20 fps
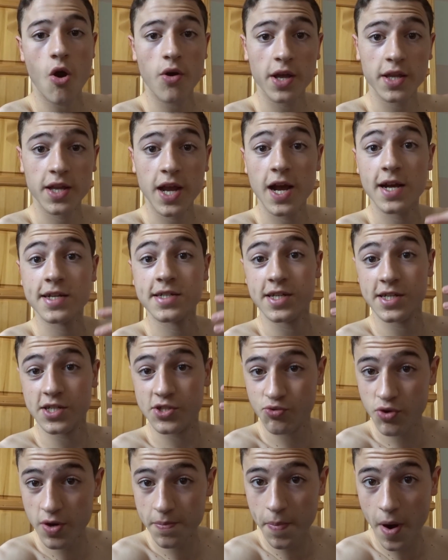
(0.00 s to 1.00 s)
Alright guys,
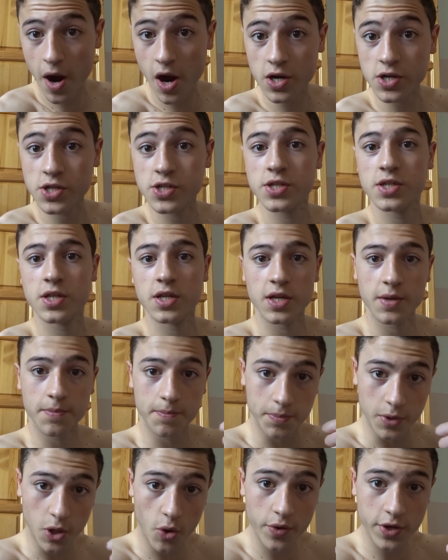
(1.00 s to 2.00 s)
these three parts, the
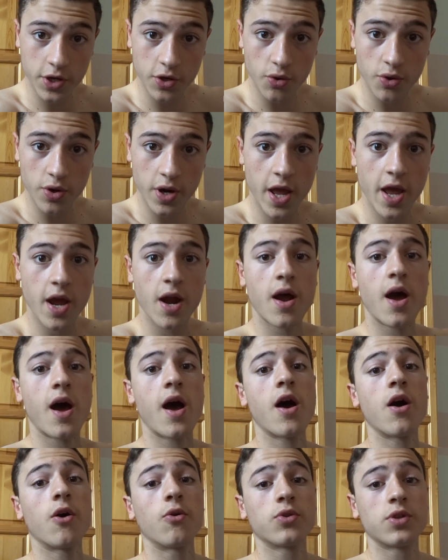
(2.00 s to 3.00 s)
blowing your air
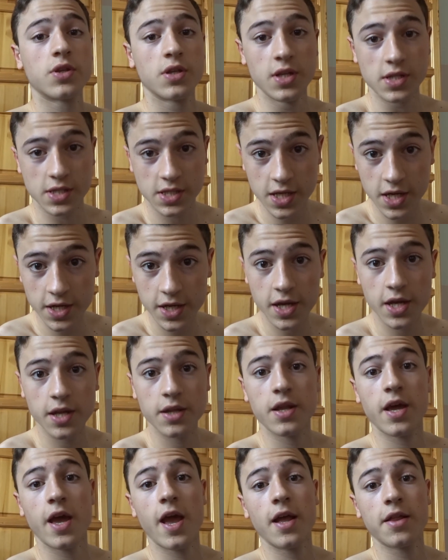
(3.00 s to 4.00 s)
out, the
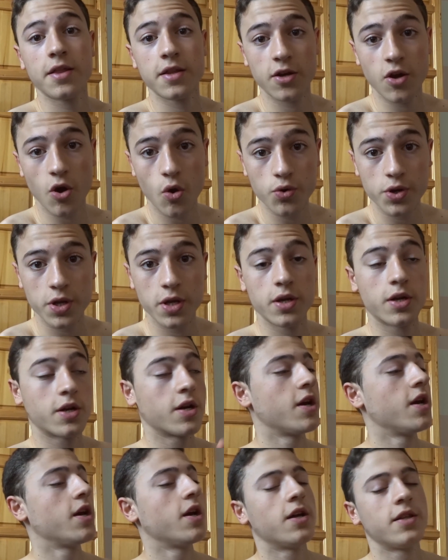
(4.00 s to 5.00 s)
sucking, and the holding,
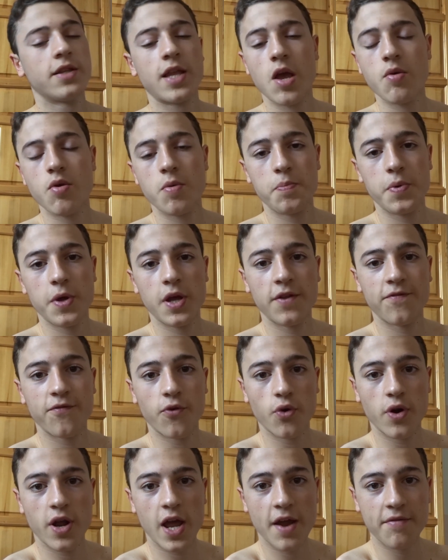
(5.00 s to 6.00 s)
they repeat
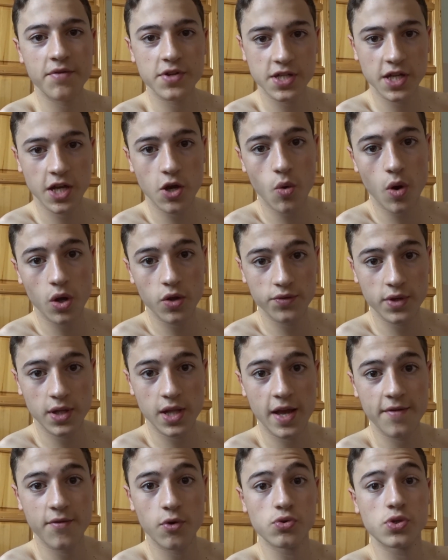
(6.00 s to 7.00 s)
for every single one of the
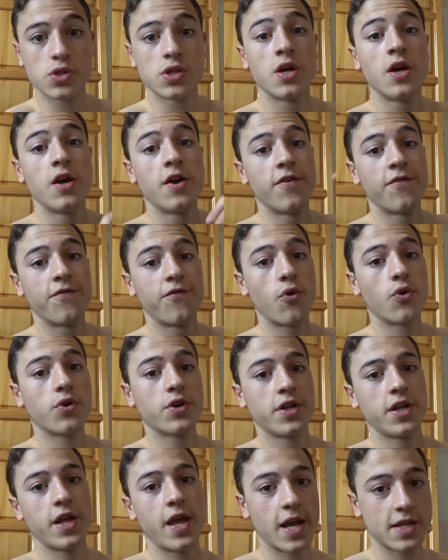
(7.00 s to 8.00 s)
levels for
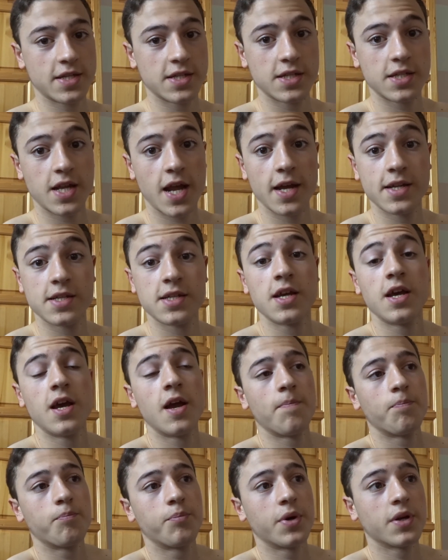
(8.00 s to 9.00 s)
the exercise.
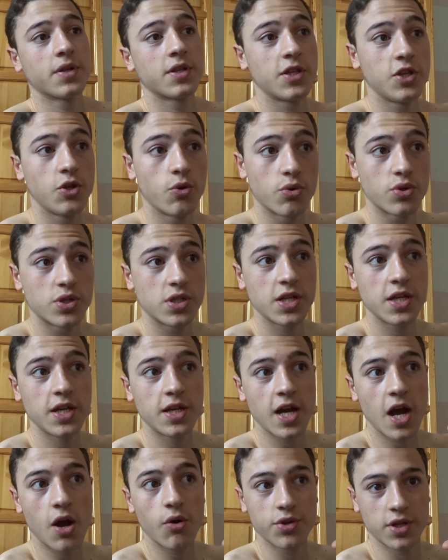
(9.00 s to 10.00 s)
But you will see
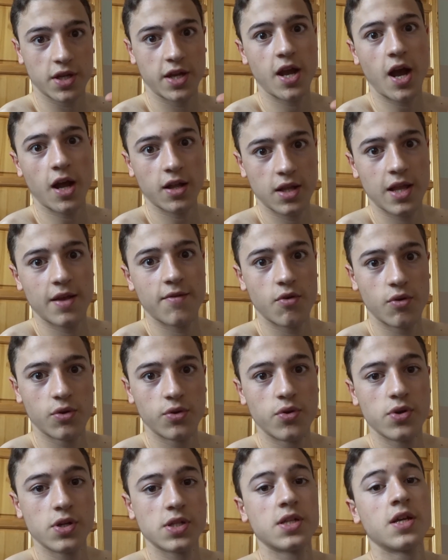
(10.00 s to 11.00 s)
how the gut level
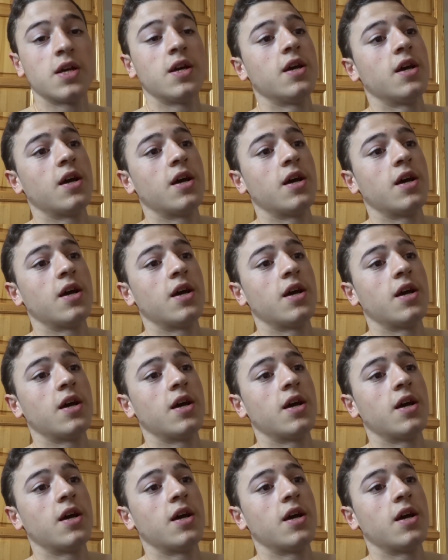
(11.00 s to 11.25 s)
looks.